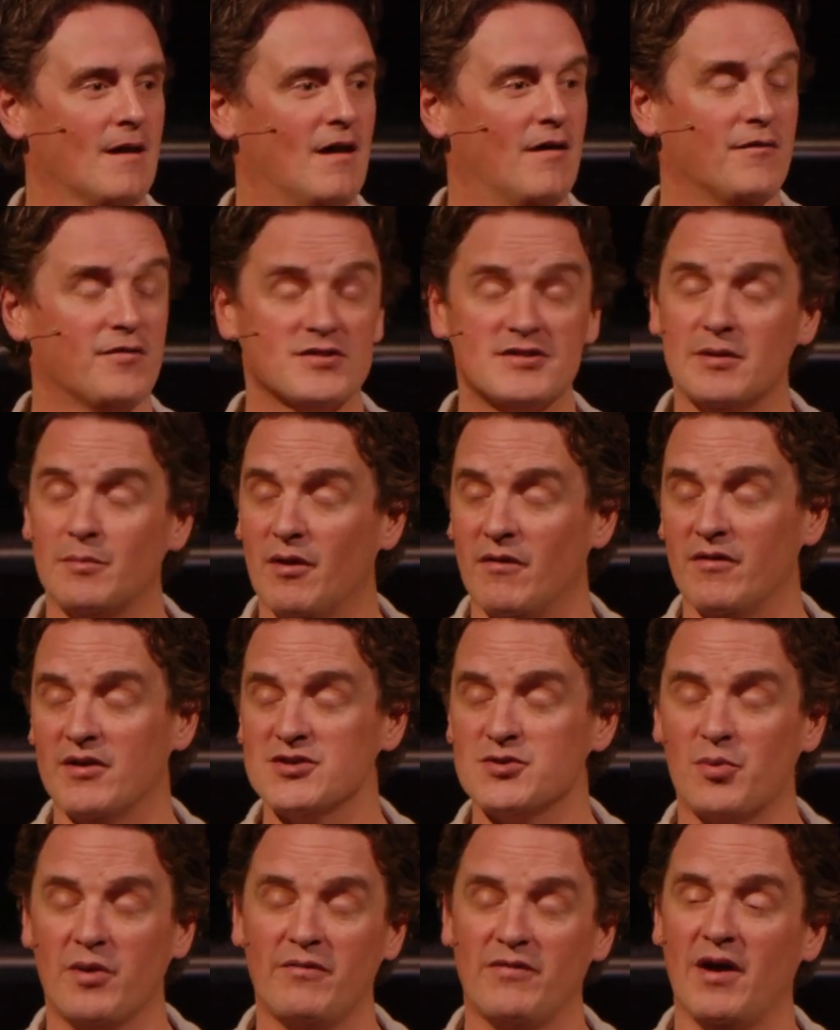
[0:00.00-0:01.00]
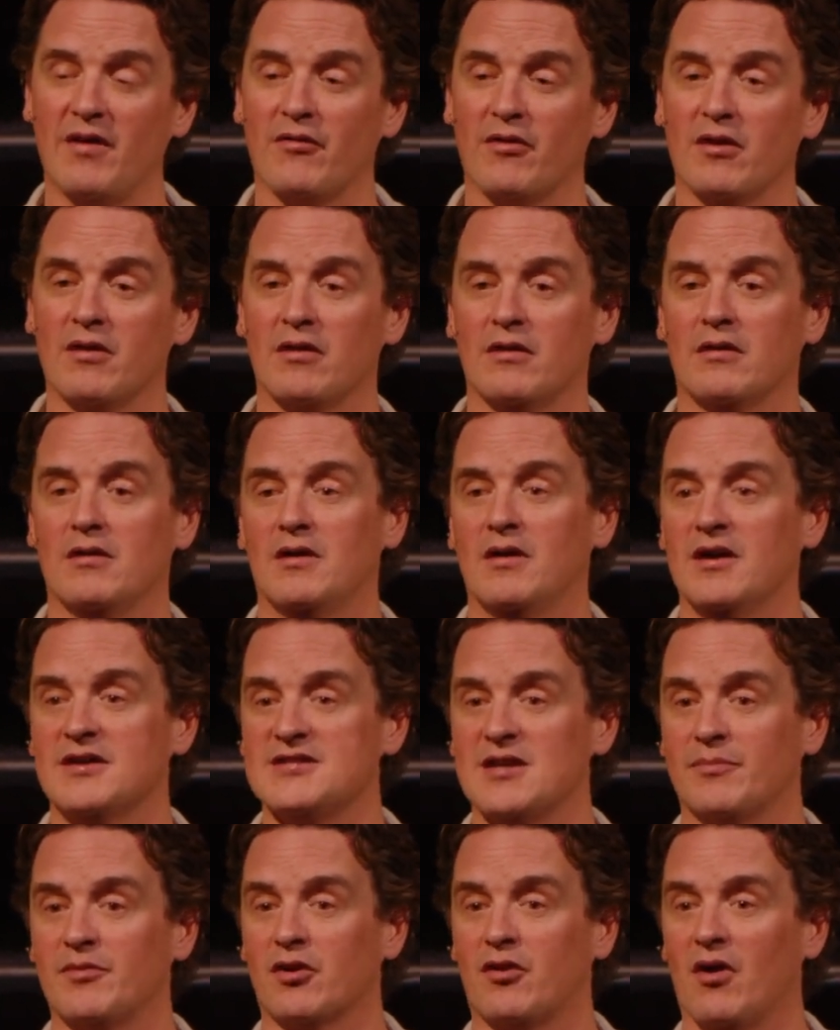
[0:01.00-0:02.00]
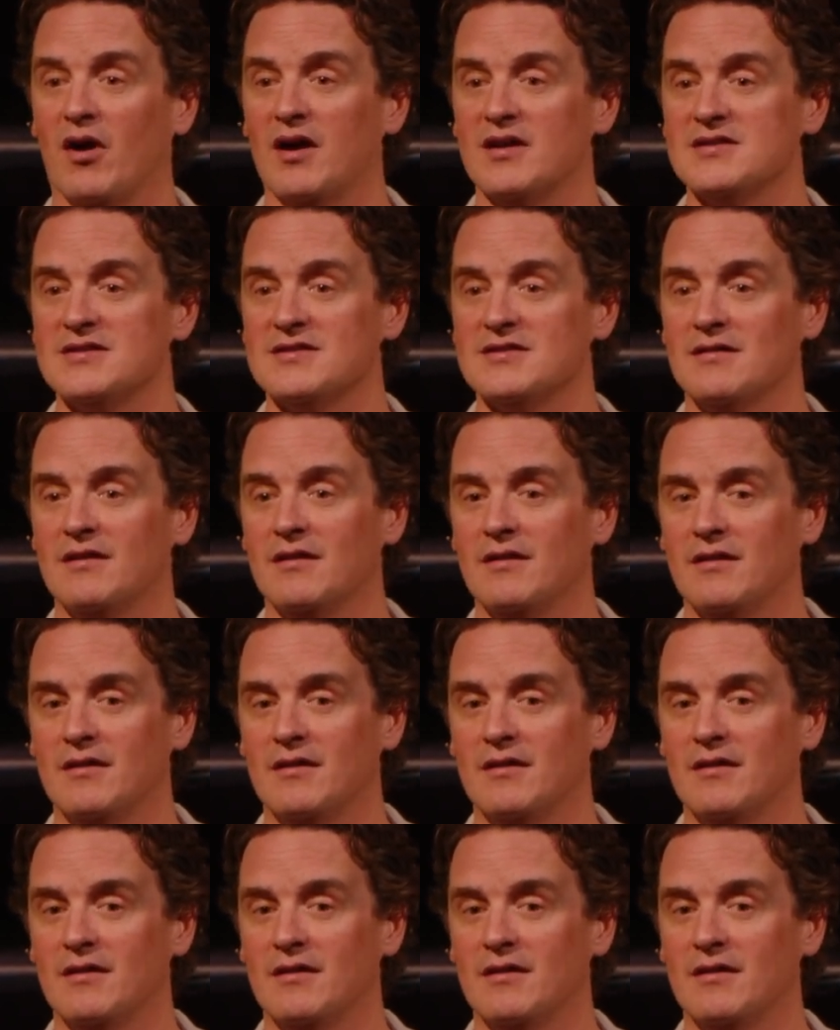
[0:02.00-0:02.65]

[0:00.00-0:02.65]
And for some of us, we've never accepted Christ.